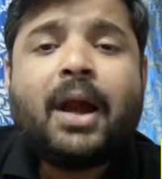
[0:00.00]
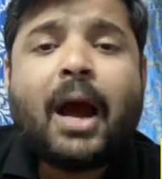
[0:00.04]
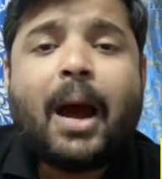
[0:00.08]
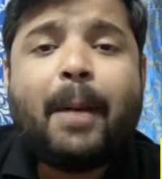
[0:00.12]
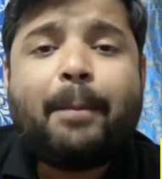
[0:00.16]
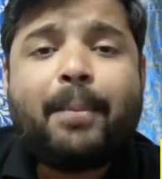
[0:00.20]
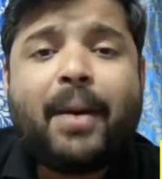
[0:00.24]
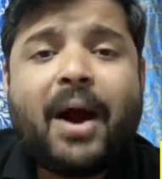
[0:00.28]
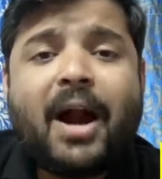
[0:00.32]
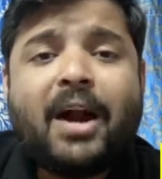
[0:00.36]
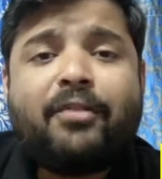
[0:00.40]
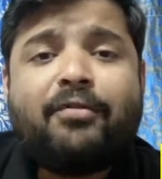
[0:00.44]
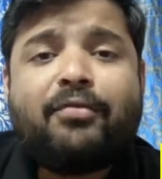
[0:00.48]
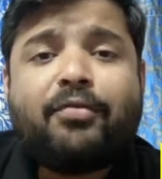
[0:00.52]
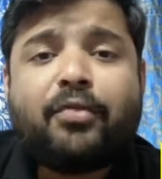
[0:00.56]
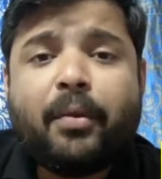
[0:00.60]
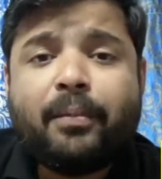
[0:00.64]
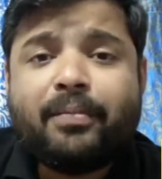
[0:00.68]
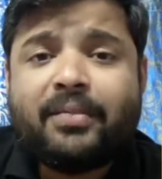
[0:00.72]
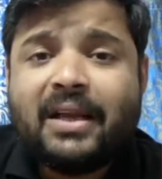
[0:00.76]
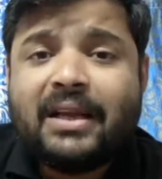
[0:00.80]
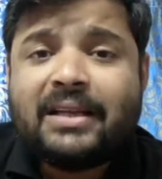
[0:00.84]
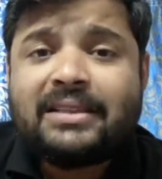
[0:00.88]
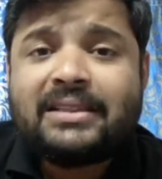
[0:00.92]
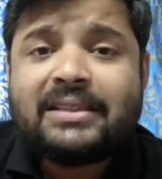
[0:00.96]
Apart
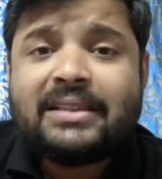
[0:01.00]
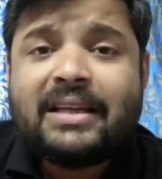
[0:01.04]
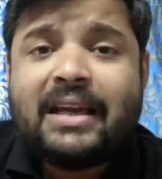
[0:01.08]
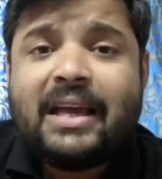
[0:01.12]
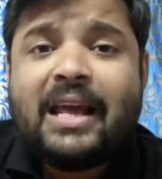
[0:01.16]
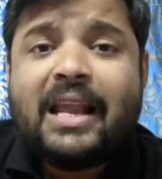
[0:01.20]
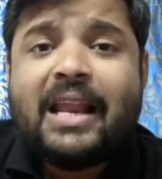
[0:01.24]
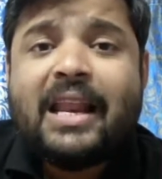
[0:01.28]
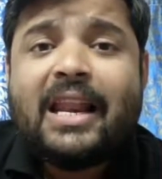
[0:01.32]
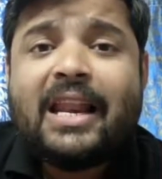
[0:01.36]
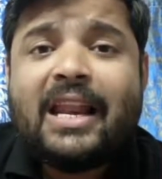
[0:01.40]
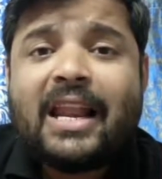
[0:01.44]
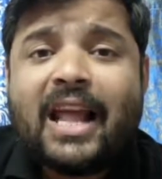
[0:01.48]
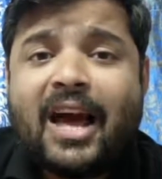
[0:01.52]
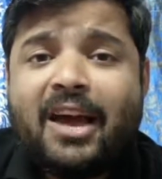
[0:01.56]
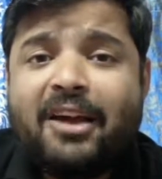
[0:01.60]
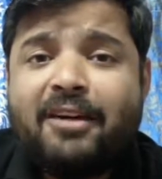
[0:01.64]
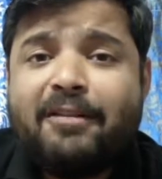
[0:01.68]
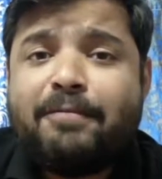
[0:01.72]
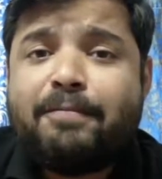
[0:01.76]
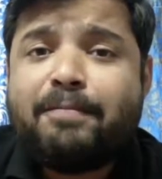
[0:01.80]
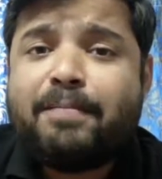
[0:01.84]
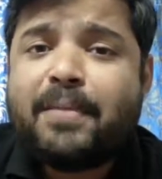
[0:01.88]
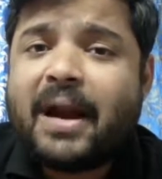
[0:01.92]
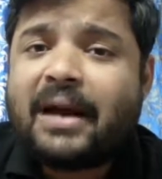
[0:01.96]
from this,
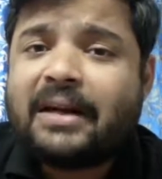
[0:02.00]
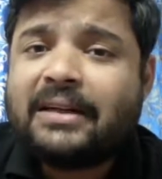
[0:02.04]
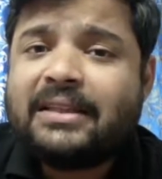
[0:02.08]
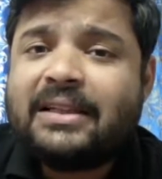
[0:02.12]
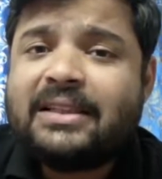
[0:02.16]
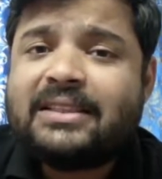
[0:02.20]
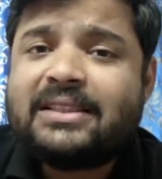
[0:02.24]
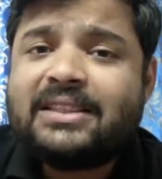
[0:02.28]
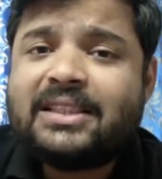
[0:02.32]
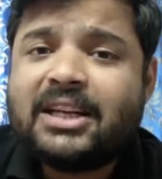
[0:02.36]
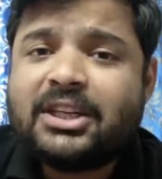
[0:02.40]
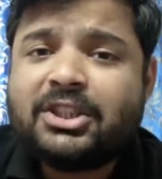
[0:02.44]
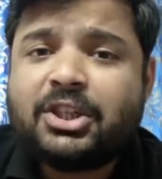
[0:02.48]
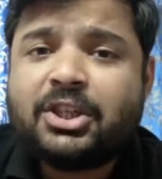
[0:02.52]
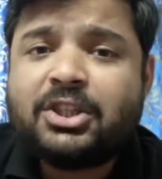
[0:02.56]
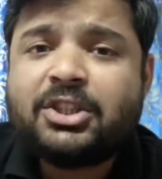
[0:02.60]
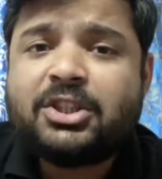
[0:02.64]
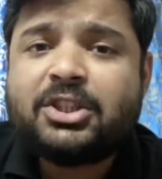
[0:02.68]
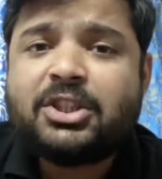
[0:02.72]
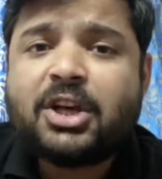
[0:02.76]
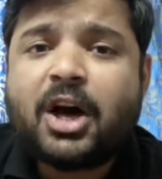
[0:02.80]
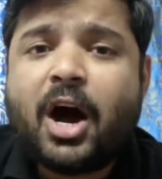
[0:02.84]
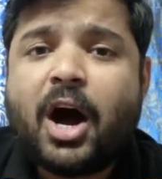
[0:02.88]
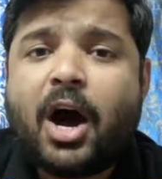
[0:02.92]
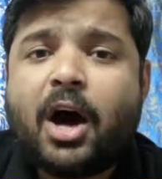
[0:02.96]
live practice
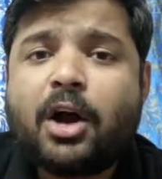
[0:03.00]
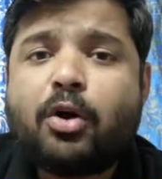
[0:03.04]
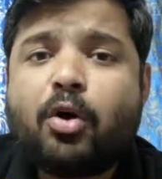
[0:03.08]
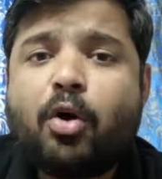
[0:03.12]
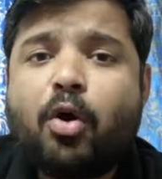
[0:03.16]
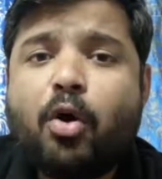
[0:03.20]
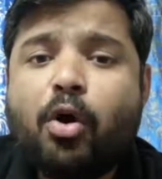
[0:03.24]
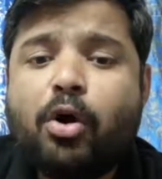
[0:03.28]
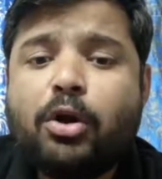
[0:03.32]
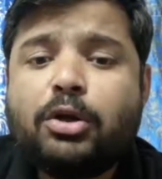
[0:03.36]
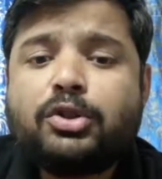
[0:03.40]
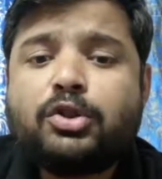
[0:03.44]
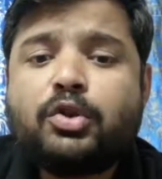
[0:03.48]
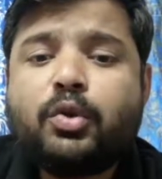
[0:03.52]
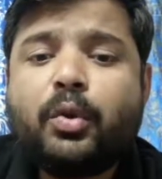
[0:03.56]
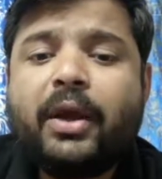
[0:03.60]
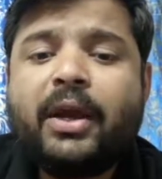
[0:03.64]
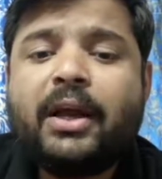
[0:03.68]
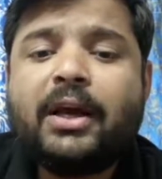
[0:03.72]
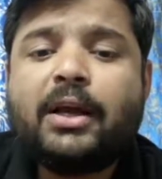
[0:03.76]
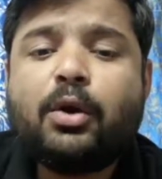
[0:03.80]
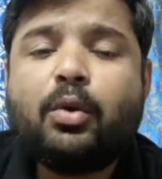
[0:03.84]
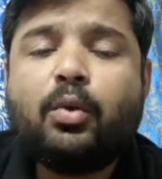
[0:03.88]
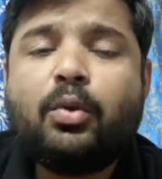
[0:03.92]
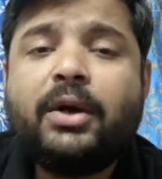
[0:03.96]
sessions are also
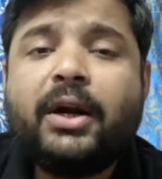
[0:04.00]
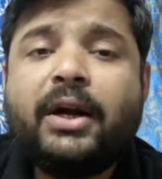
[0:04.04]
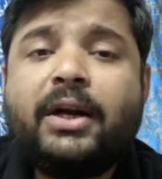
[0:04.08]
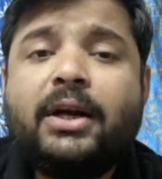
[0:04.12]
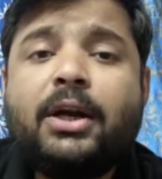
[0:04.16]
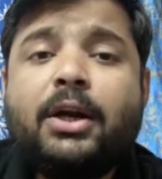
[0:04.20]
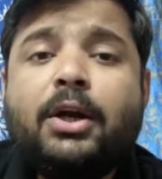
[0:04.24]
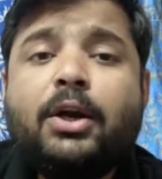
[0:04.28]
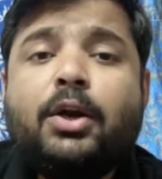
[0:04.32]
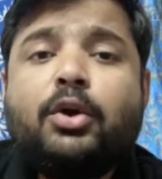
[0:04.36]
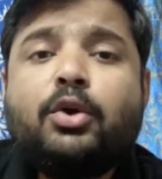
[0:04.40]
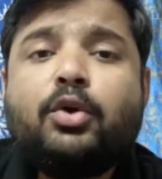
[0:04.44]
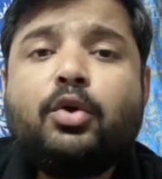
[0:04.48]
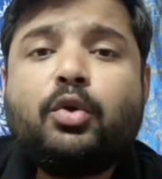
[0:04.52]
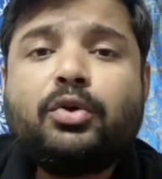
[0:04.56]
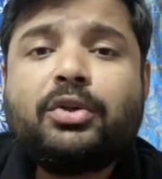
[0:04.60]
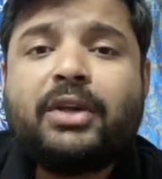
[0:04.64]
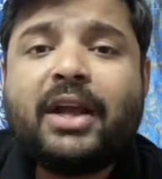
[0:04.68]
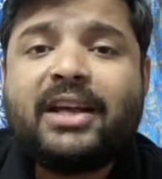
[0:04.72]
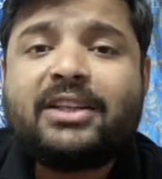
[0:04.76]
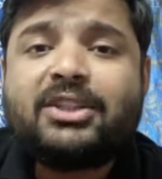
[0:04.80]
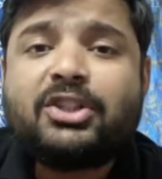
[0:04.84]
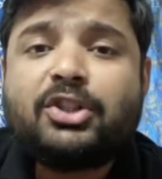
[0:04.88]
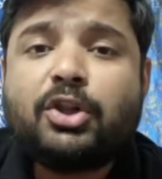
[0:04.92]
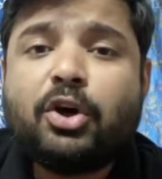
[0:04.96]
included to
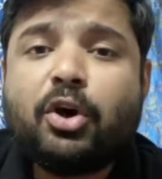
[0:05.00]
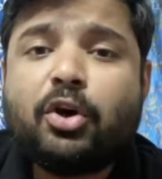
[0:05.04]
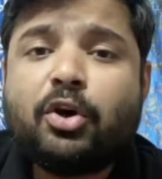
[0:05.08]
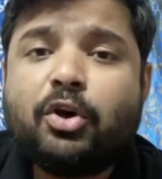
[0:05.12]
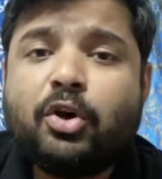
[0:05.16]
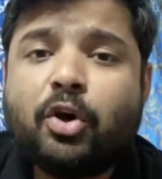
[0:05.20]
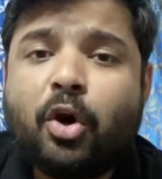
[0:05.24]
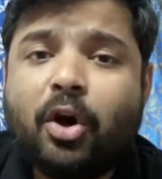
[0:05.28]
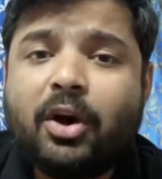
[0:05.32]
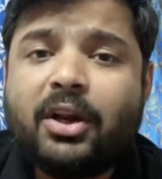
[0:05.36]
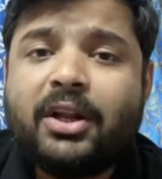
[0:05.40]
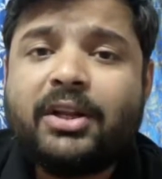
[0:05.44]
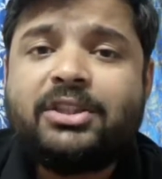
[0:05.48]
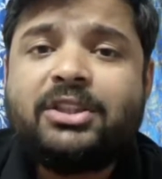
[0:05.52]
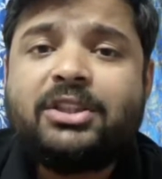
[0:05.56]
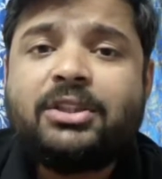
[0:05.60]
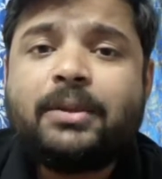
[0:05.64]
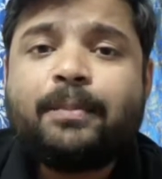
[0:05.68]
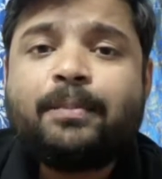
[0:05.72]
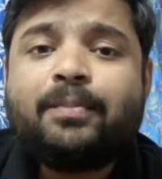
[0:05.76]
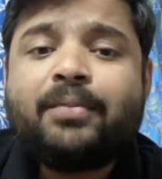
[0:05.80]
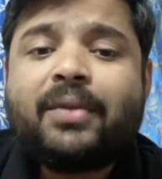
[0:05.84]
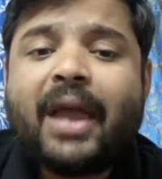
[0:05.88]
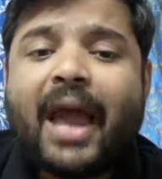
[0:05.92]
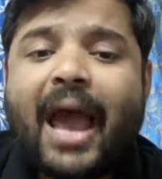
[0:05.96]
test your knowledge,
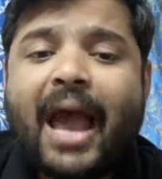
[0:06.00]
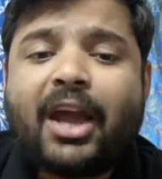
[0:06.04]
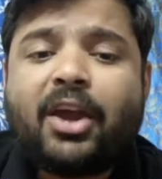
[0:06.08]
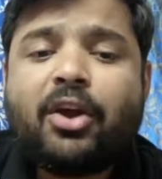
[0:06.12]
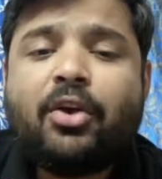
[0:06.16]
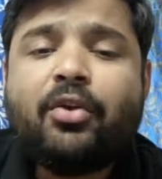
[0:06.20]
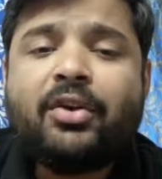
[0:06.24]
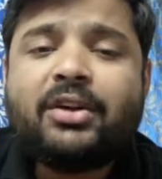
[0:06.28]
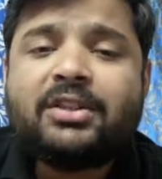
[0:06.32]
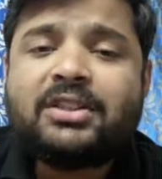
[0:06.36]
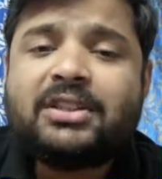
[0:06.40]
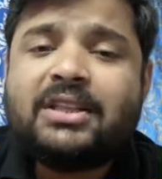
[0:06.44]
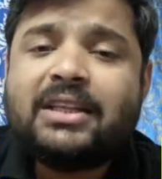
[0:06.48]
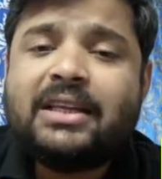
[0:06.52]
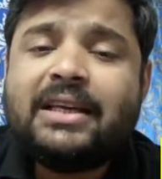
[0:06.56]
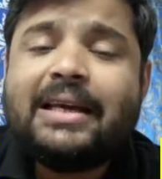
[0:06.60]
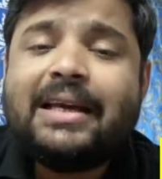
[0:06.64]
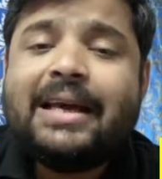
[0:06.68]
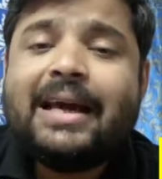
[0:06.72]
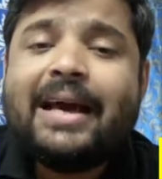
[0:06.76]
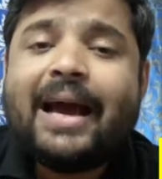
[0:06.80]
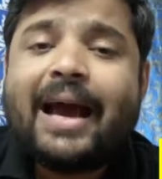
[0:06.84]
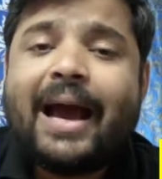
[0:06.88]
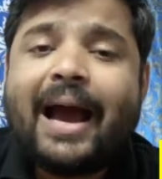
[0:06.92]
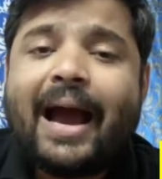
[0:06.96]

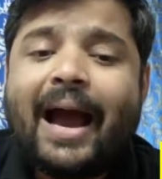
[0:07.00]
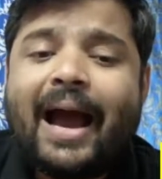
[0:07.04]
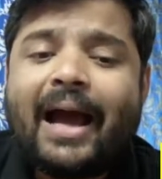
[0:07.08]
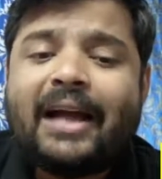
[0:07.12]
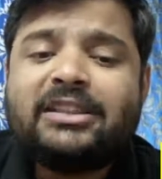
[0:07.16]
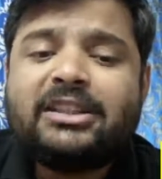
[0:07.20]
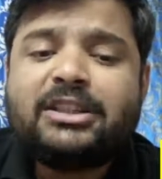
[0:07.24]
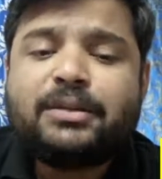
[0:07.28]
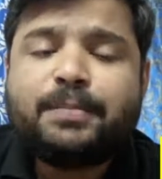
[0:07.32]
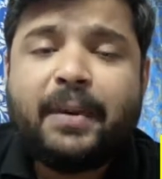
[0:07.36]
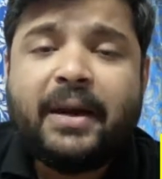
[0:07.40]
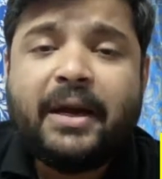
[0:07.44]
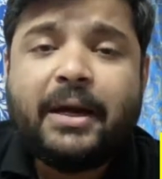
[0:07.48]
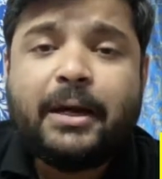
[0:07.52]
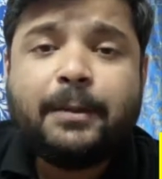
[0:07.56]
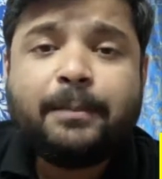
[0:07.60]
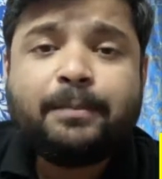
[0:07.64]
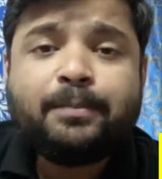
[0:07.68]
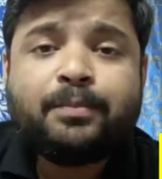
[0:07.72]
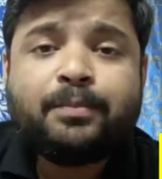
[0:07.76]
accuracy, and speed.